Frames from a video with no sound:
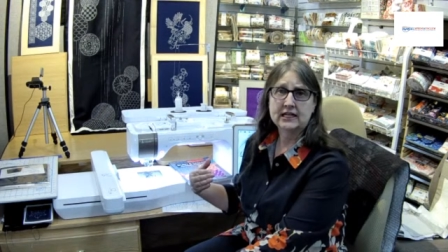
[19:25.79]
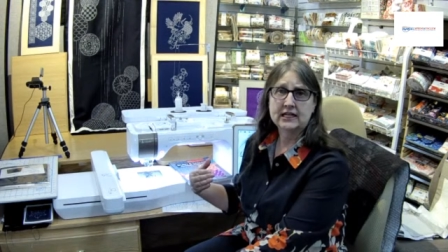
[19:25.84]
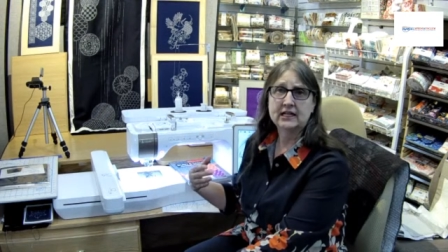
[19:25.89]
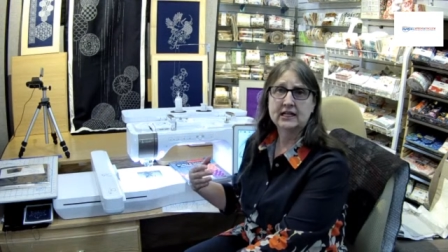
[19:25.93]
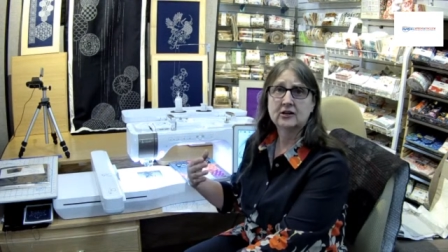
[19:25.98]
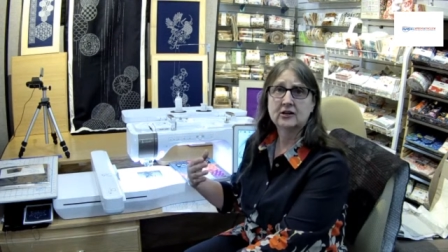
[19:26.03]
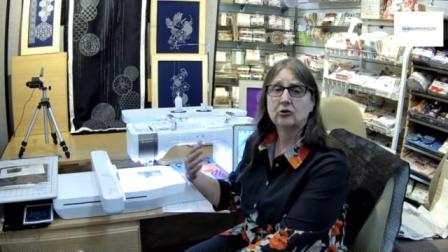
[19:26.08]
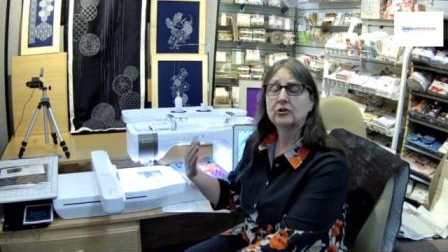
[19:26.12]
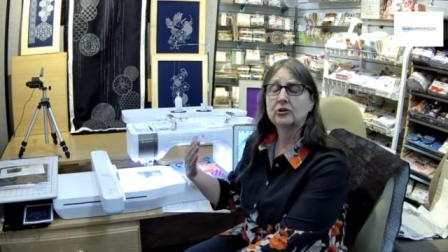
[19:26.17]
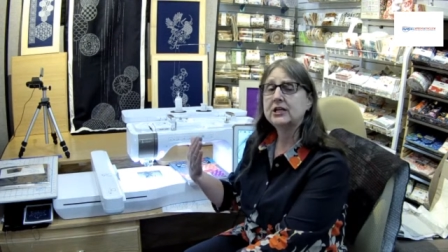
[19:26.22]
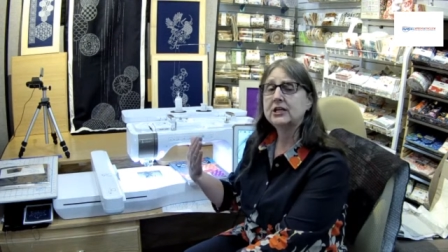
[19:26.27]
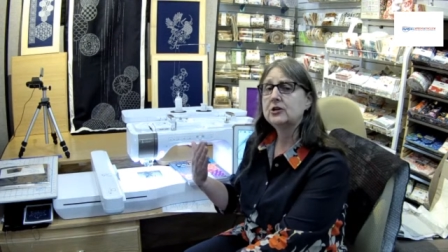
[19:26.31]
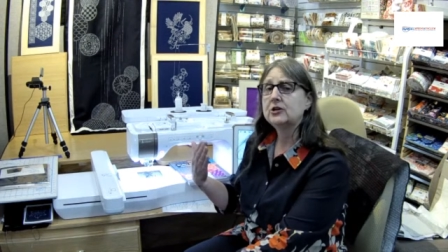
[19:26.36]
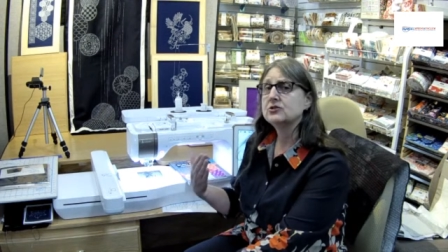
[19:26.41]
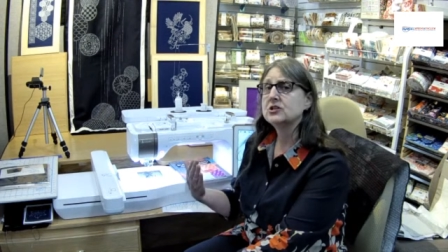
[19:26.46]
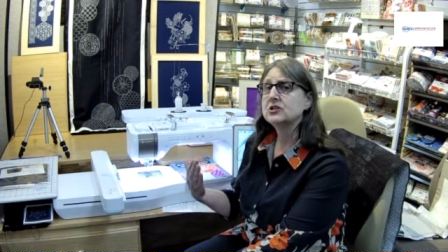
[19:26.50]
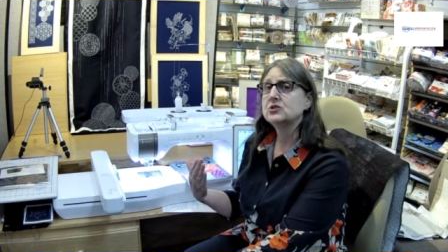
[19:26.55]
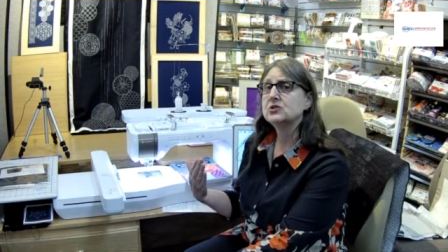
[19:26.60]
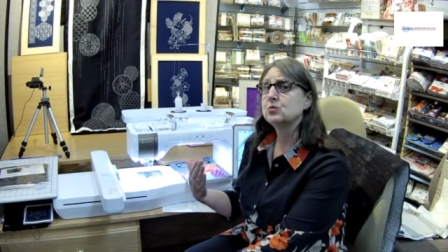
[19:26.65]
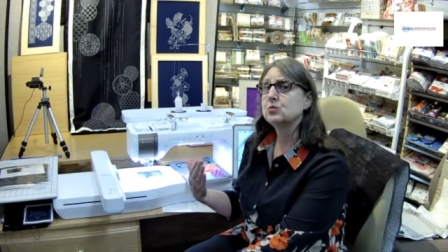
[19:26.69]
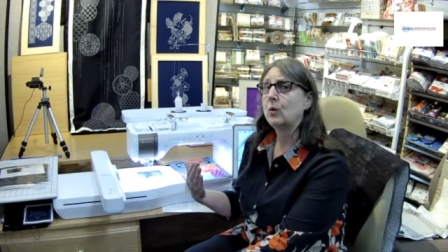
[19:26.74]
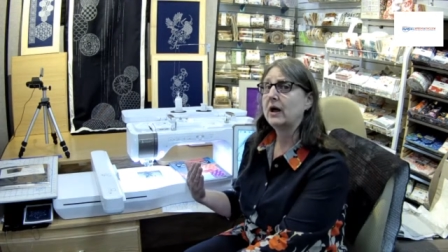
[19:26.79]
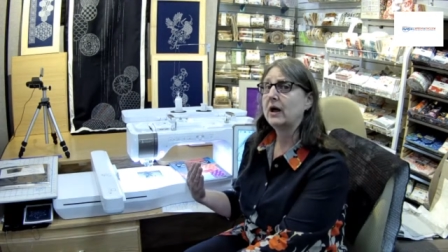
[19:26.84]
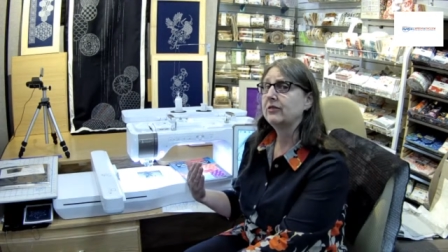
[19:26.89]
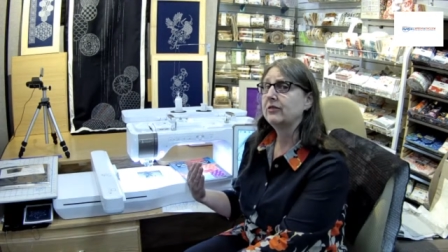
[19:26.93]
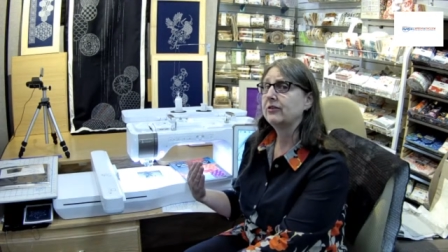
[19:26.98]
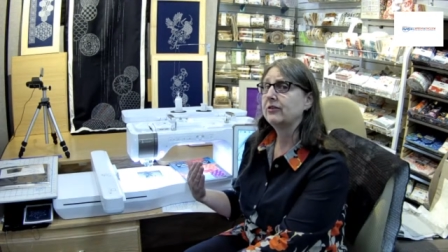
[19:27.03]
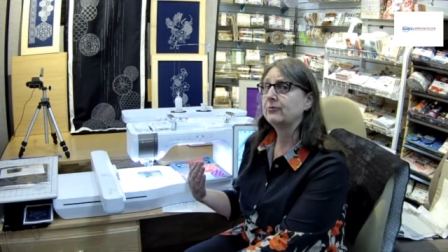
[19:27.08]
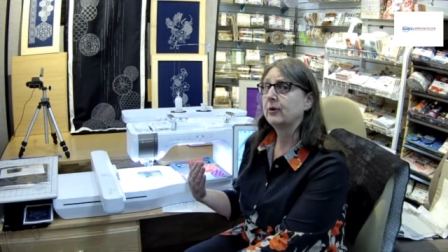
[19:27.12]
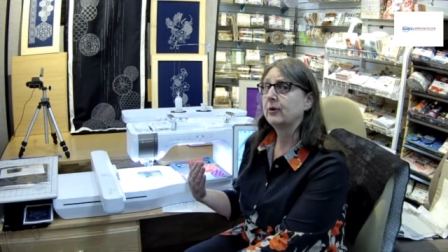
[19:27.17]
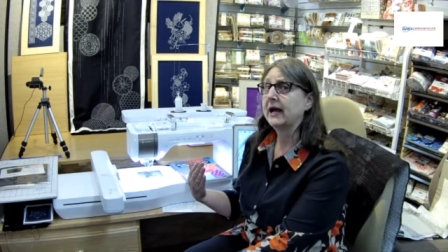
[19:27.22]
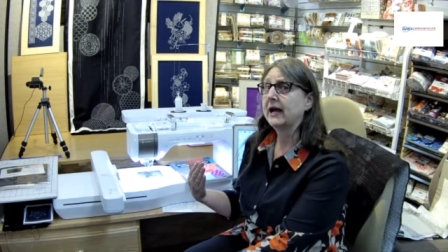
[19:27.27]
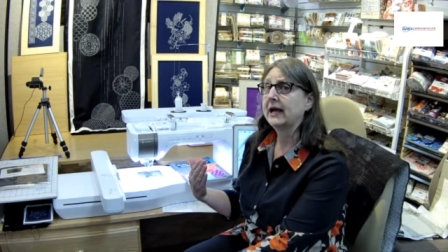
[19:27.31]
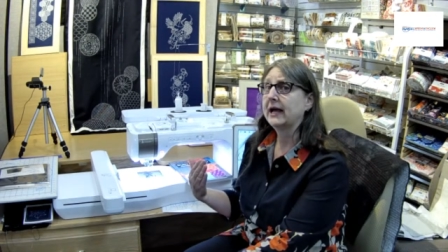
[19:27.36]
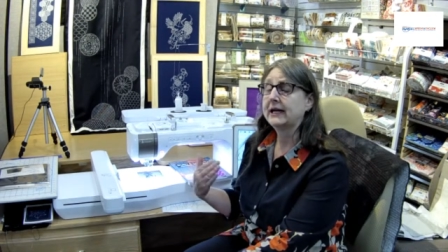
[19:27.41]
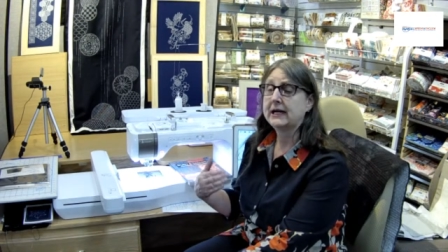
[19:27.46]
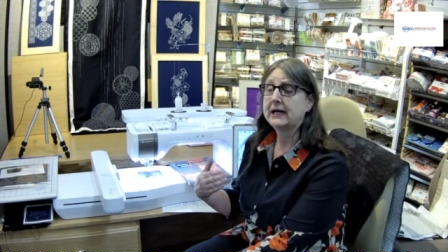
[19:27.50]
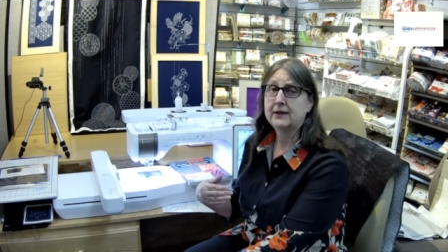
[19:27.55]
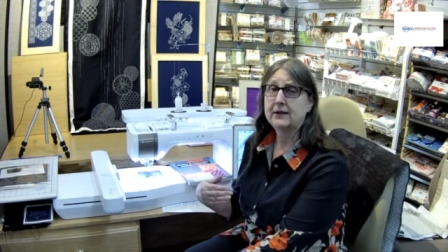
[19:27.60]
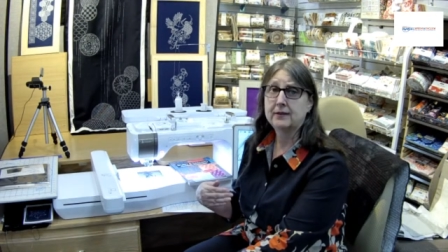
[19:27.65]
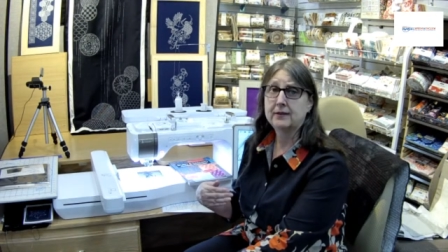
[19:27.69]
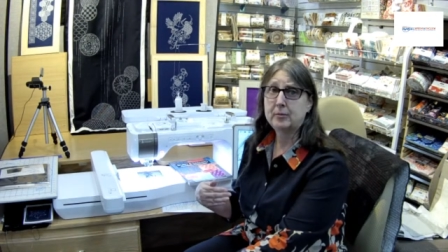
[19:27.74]
It only uses one thread
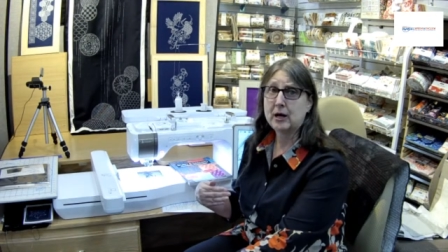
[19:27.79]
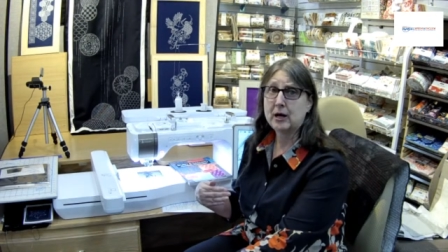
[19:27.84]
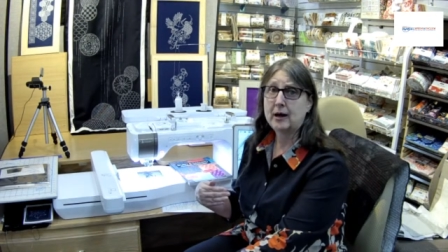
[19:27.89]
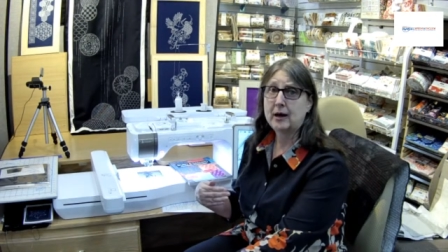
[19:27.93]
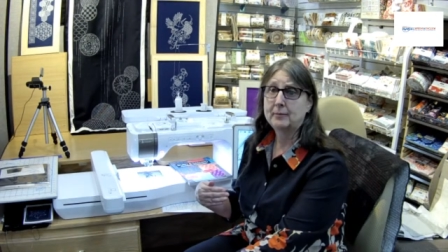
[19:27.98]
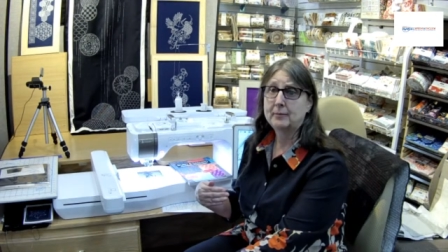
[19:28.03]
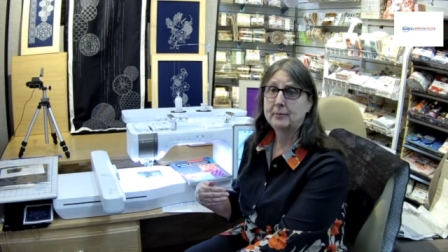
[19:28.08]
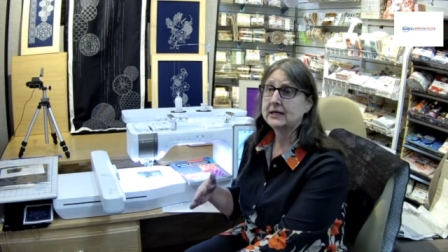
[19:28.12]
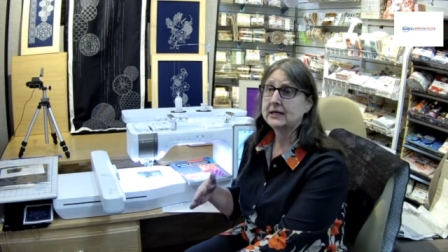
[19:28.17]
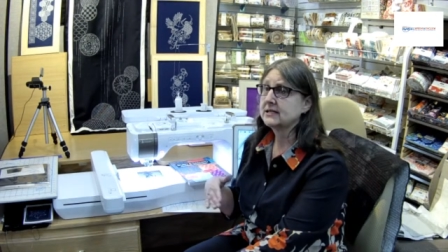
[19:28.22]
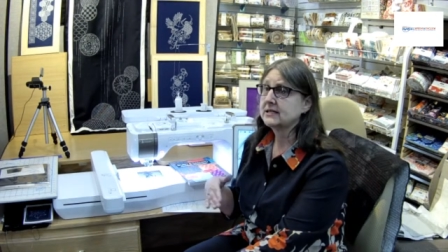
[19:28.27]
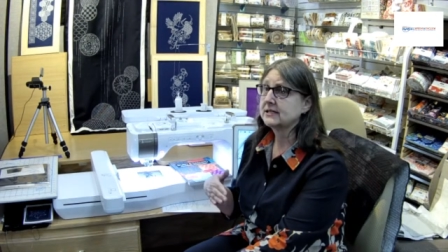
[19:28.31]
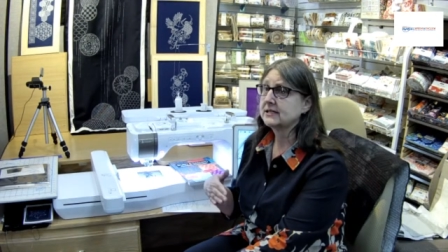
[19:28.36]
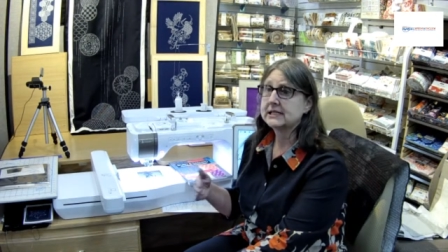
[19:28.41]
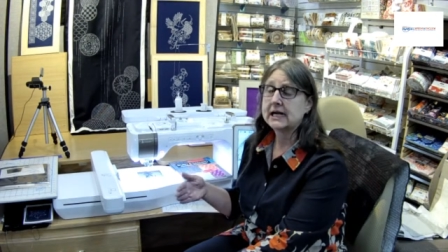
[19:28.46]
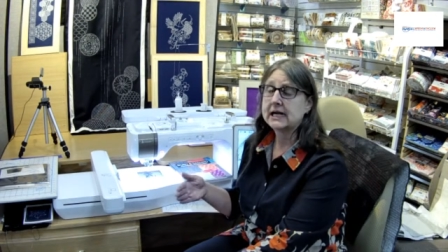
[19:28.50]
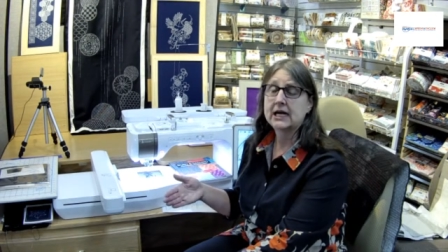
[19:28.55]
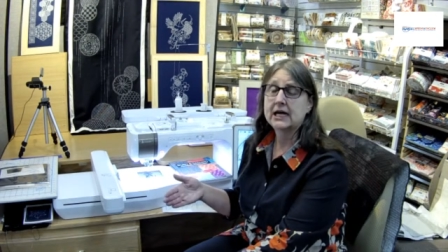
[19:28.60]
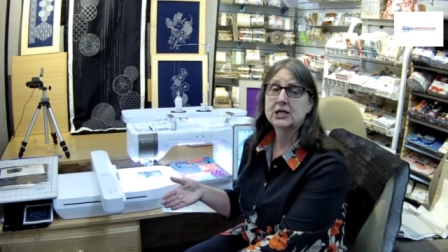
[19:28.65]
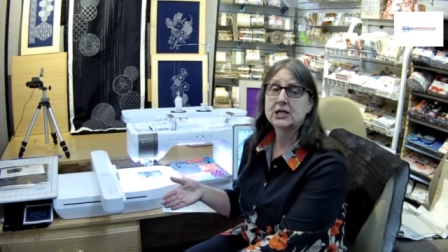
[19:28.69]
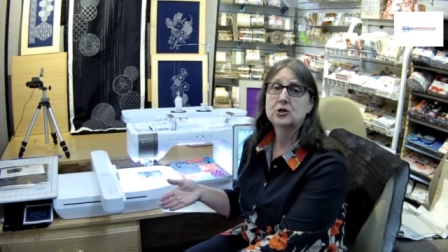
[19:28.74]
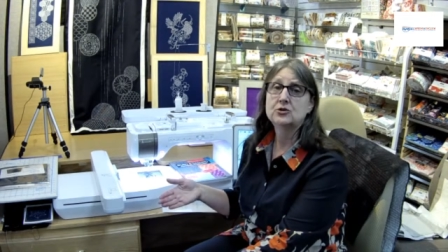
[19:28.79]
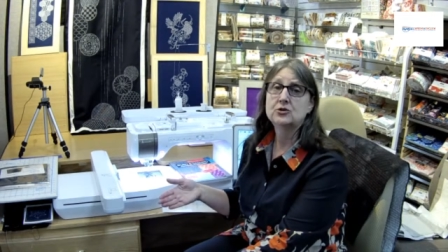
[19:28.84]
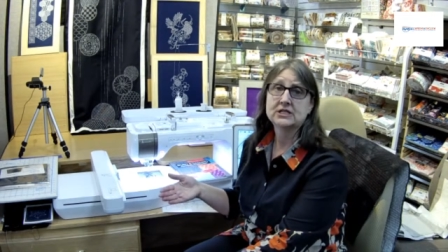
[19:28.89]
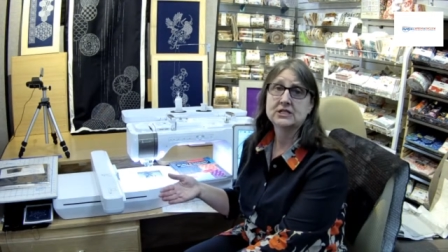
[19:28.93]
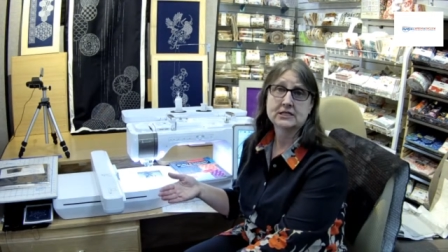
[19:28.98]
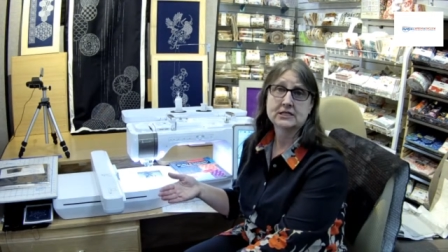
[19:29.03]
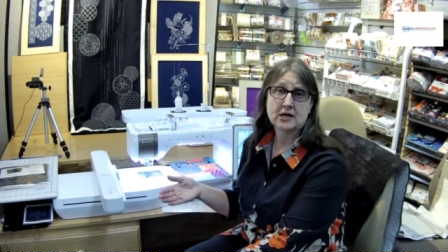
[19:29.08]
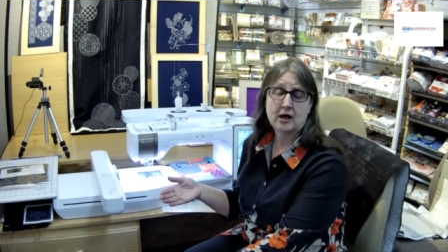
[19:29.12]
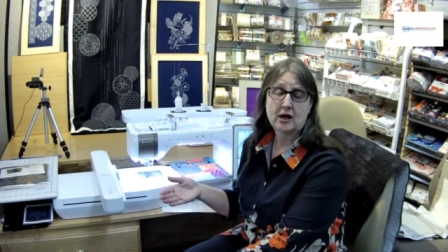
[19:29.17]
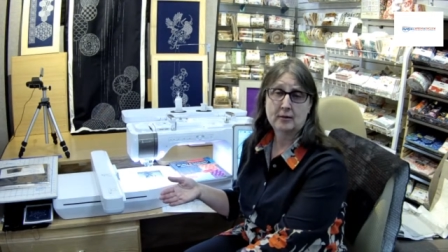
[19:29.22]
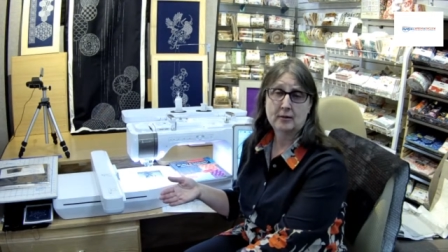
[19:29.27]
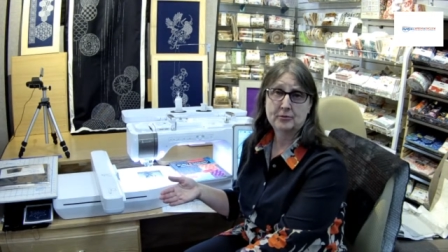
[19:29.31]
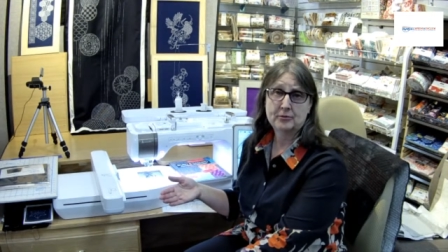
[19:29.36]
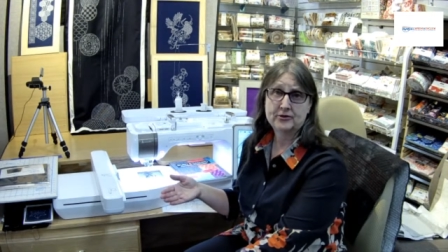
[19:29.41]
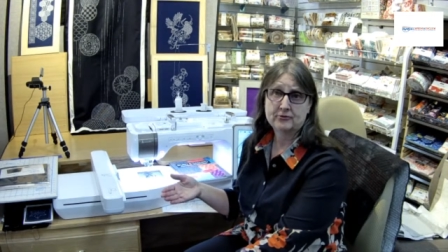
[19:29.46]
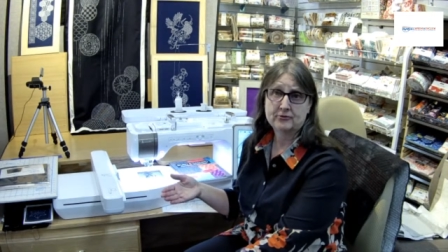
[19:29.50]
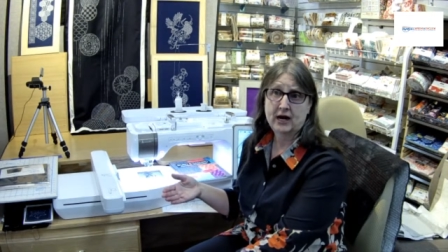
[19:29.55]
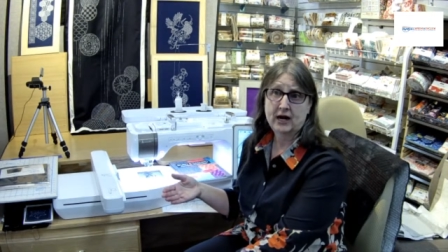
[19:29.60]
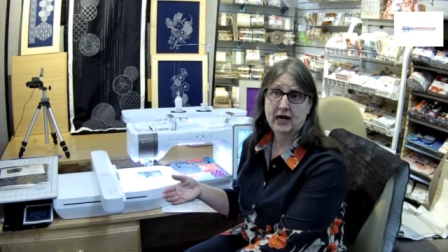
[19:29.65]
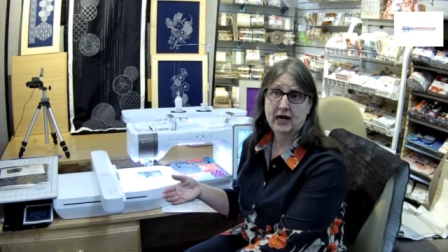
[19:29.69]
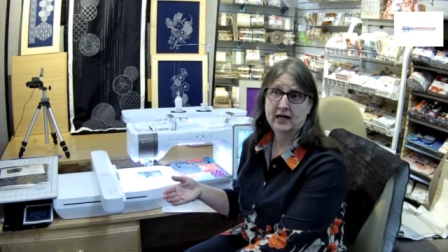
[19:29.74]
in common. It does not use a top
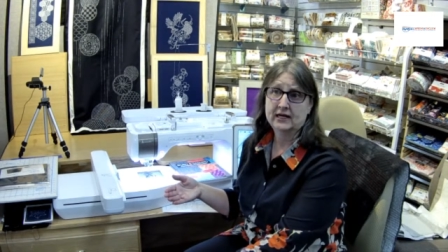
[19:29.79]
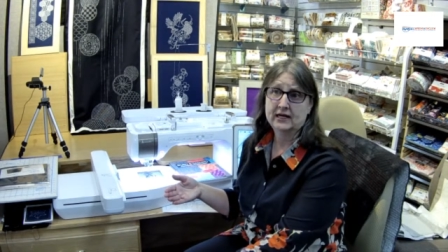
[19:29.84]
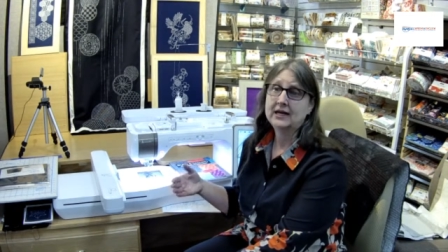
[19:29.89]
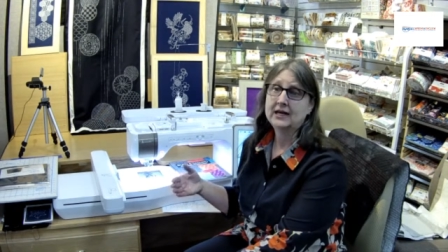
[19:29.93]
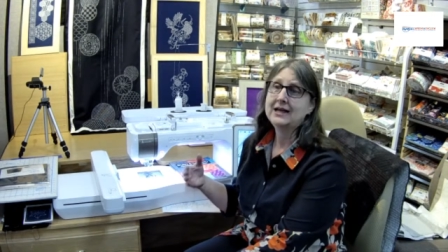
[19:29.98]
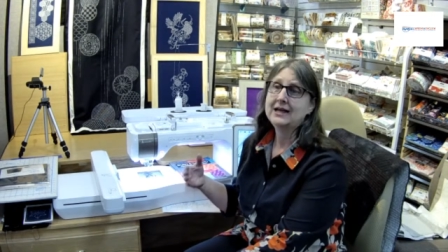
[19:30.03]
thread.